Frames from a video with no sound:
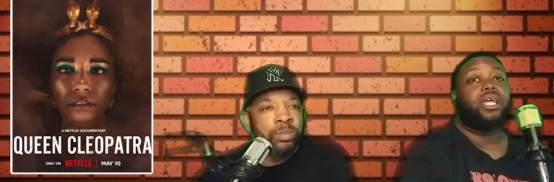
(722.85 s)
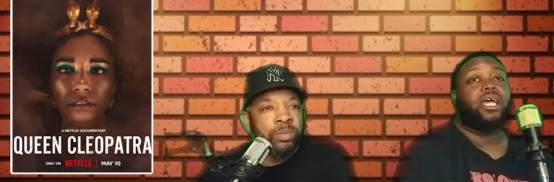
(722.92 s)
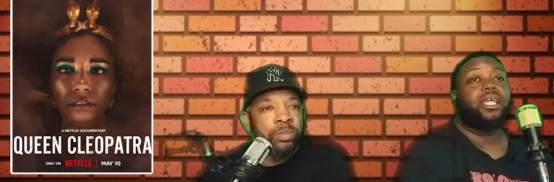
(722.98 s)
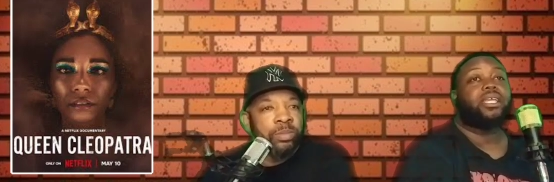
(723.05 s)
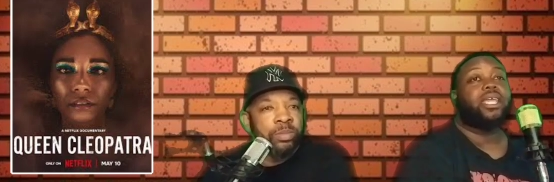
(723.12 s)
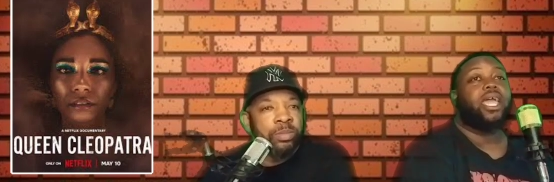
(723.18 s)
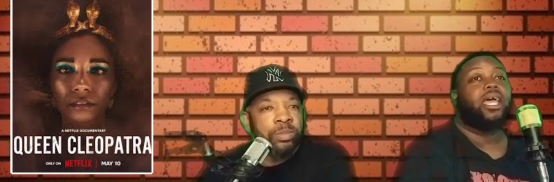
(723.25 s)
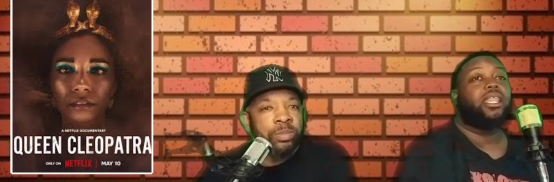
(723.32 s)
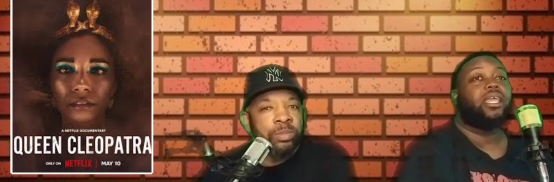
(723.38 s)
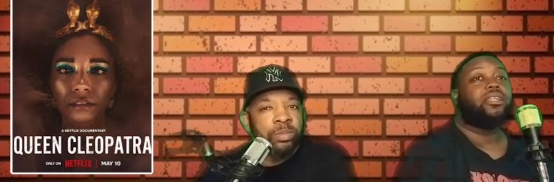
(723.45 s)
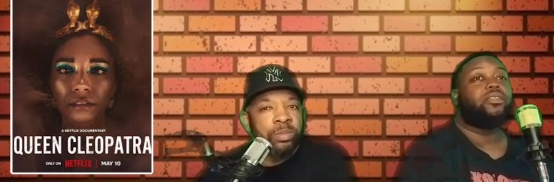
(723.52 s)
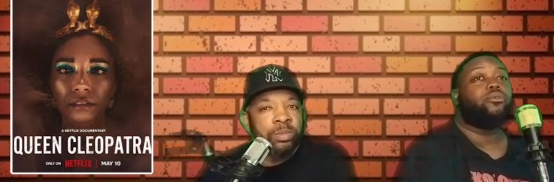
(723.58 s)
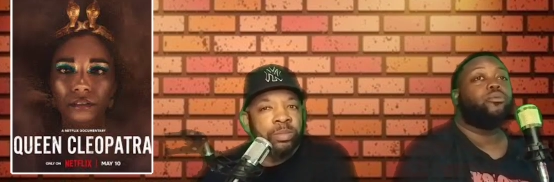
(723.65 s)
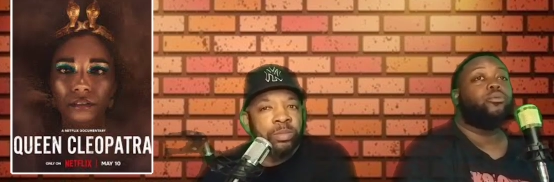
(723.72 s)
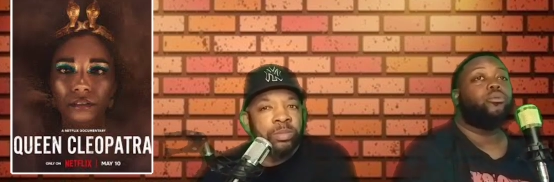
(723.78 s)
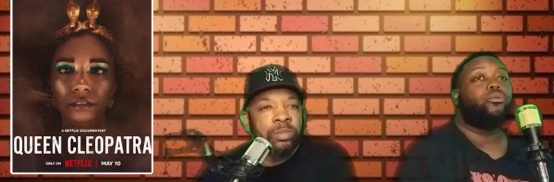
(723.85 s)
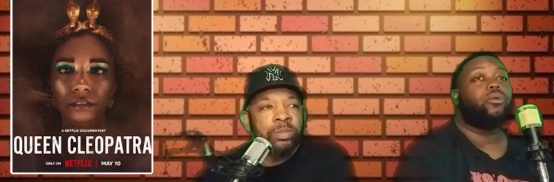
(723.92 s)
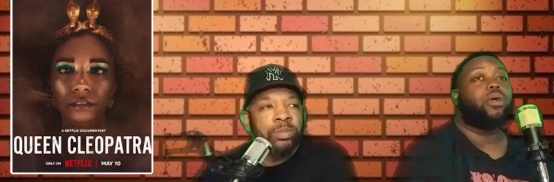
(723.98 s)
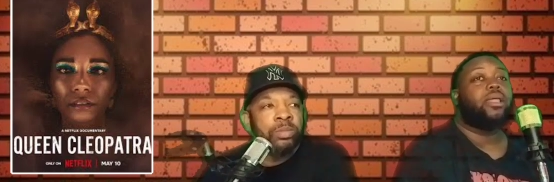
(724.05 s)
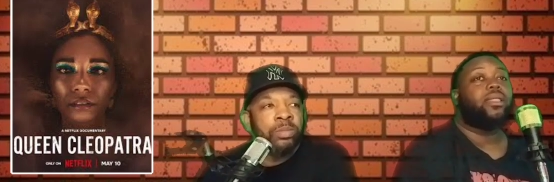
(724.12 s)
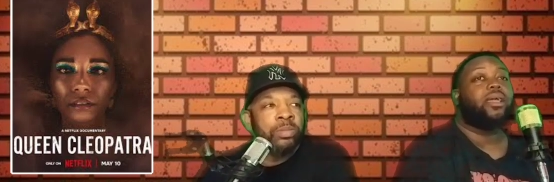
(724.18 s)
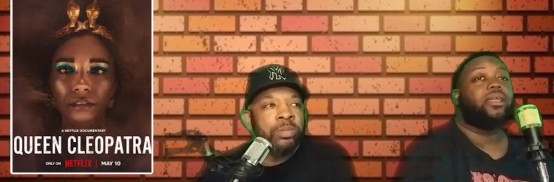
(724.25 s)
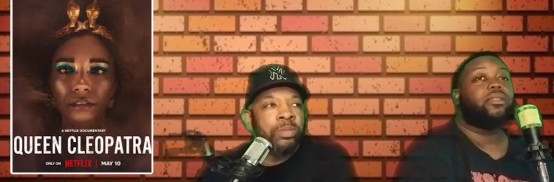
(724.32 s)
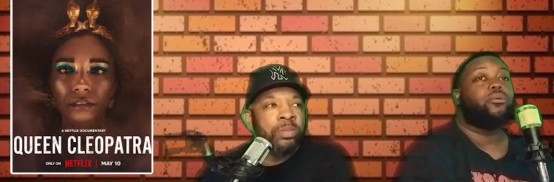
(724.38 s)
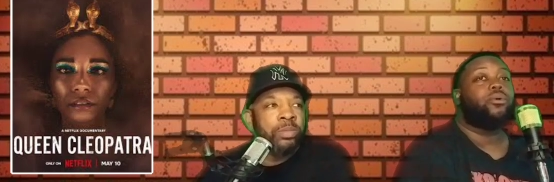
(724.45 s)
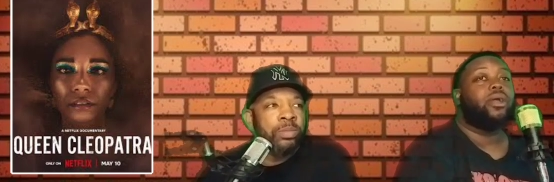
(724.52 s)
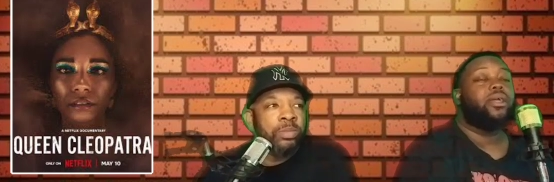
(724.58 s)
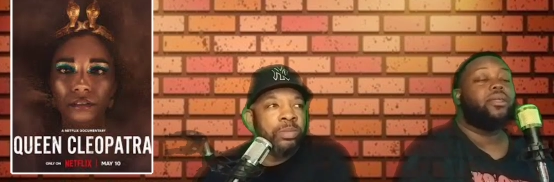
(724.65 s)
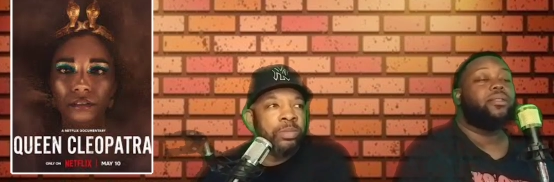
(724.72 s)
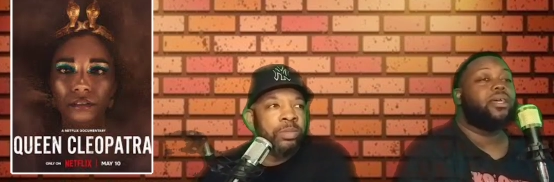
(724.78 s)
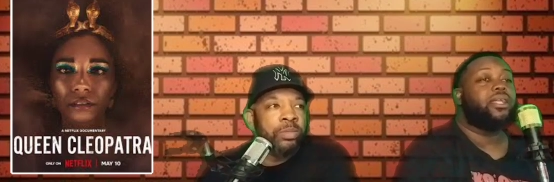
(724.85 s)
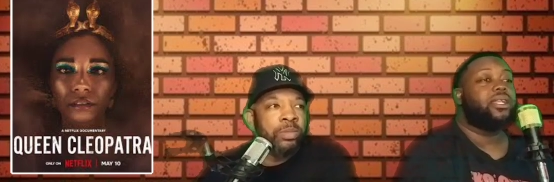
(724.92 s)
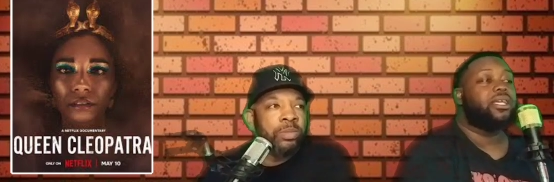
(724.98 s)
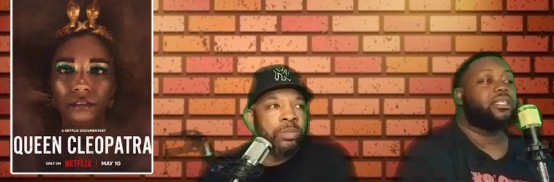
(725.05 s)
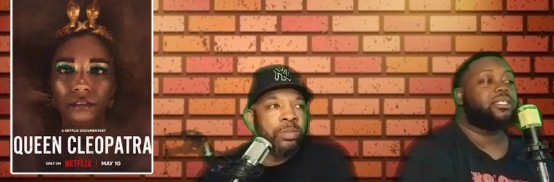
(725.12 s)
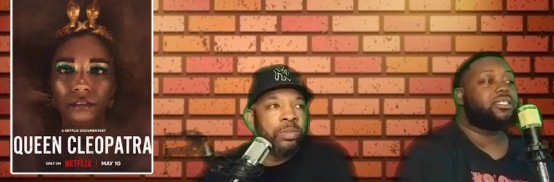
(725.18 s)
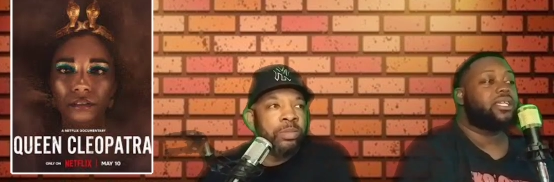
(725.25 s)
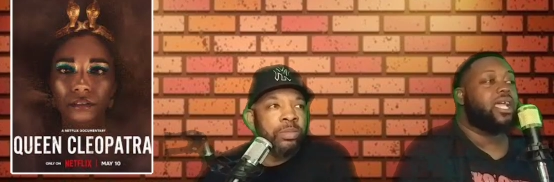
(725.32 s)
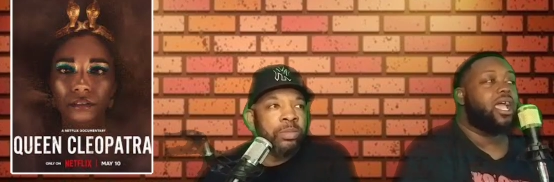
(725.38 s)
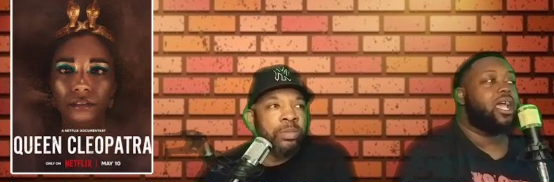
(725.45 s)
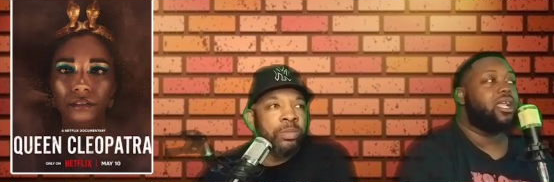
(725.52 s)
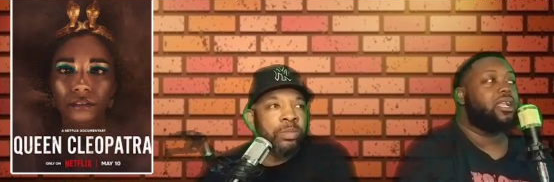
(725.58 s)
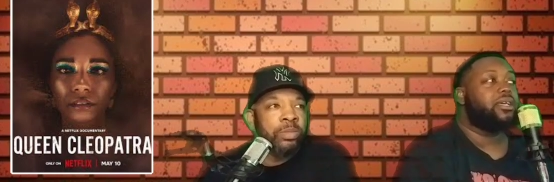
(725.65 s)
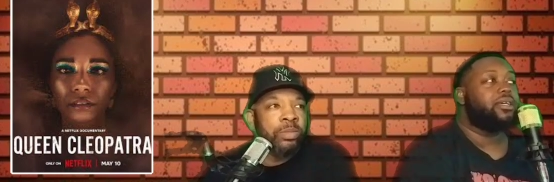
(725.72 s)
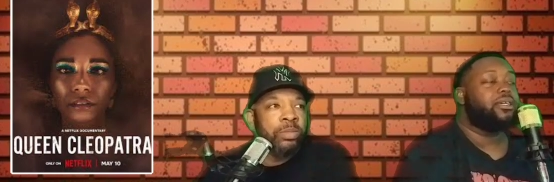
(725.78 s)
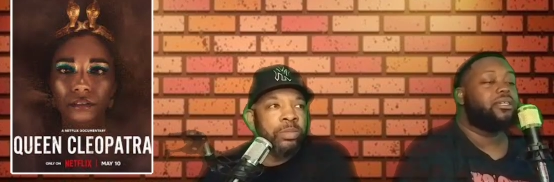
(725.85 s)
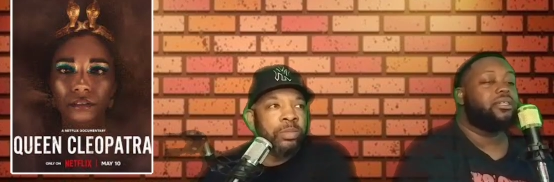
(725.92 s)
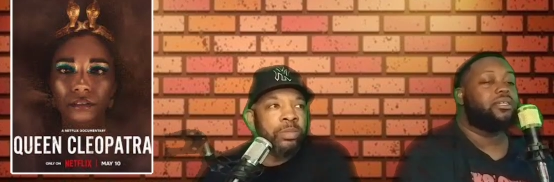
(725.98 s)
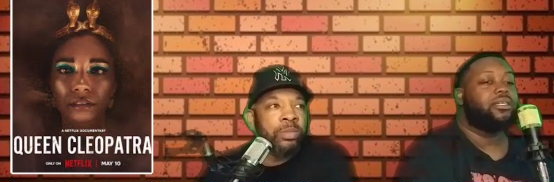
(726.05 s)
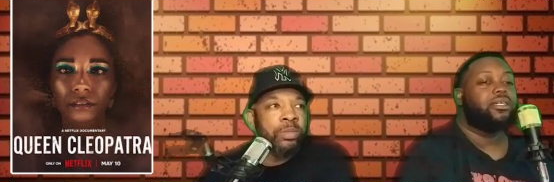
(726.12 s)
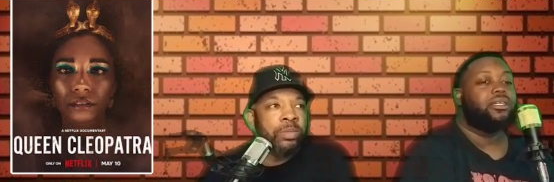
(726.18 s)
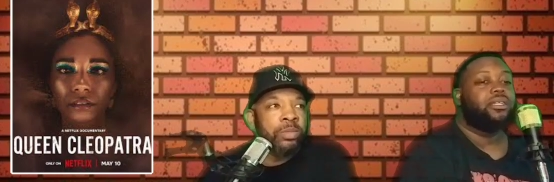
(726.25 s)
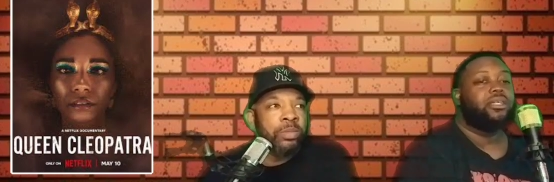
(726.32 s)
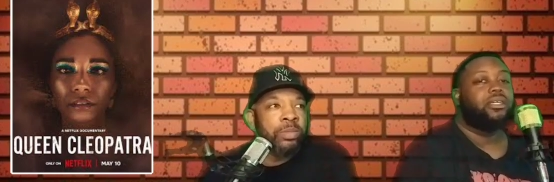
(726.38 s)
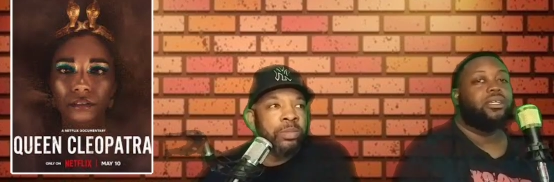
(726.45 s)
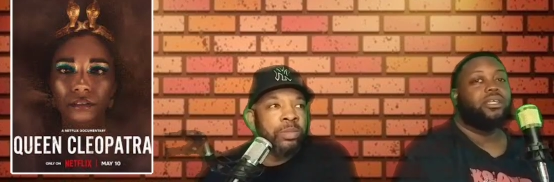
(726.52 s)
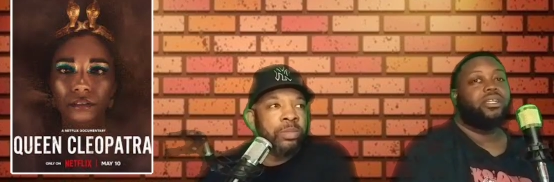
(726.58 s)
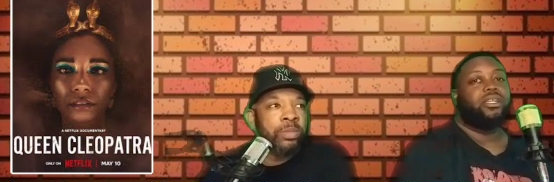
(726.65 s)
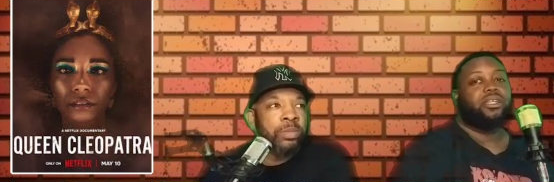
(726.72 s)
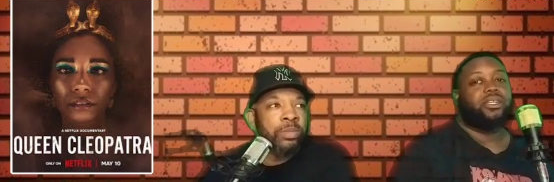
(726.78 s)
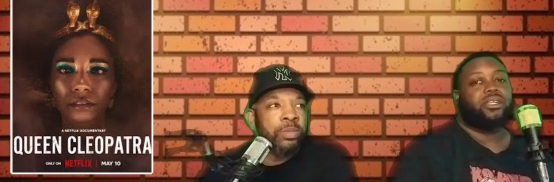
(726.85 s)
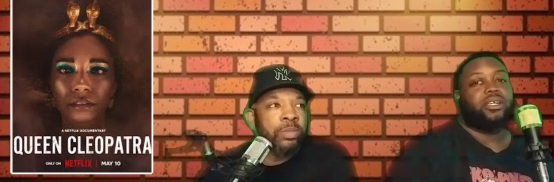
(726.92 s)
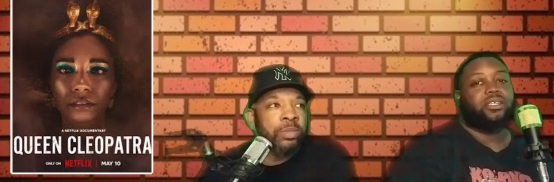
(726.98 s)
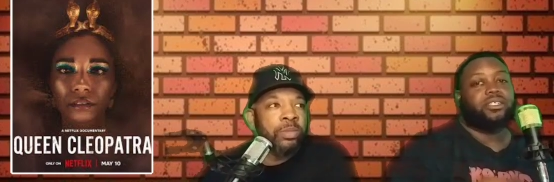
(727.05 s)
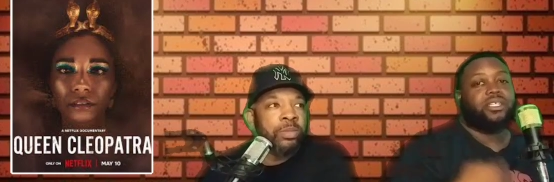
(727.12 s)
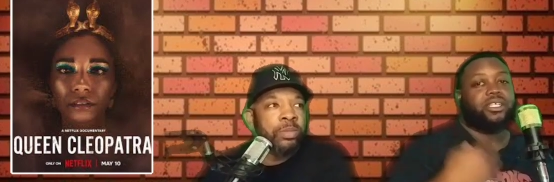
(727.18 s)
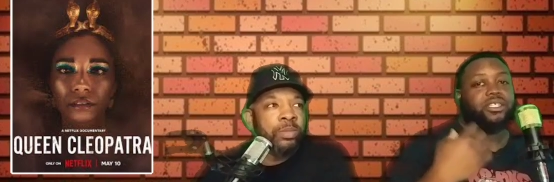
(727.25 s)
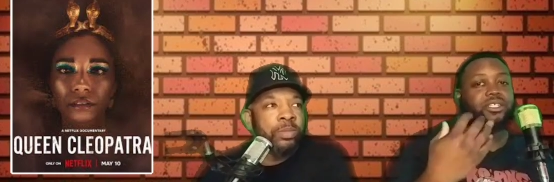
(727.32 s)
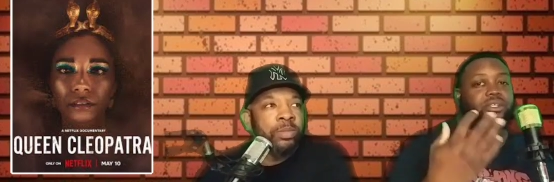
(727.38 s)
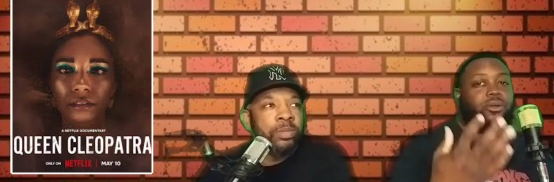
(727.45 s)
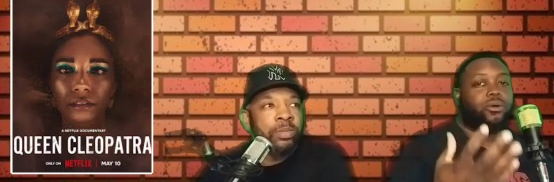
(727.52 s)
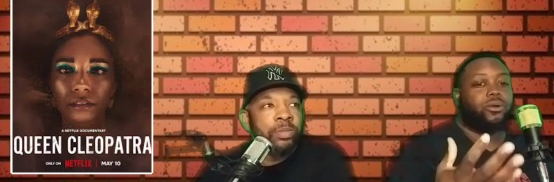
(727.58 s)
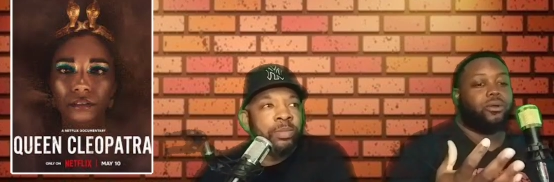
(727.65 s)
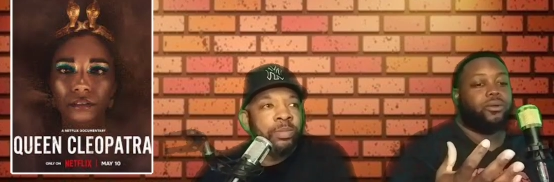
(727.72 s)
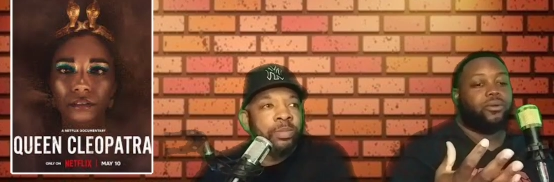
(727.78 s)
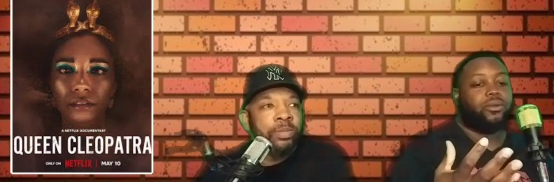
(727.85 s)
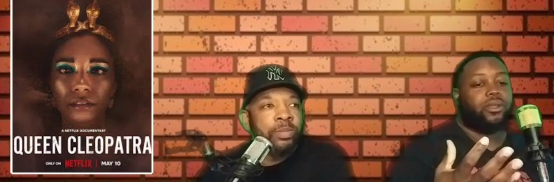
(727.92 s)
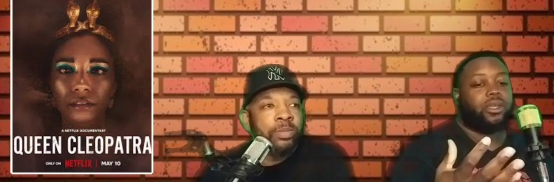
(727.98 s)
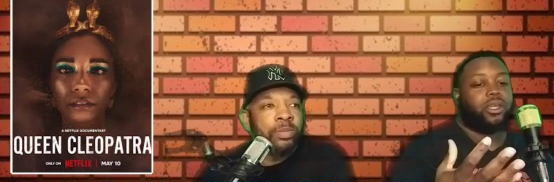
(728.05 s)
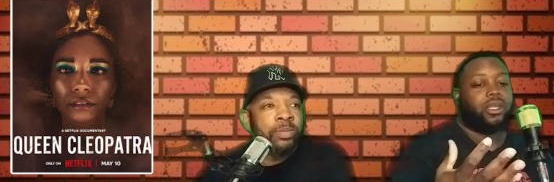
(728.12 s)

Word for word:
Speaker 1: I kind of like the I like the way that it's kind of there's historic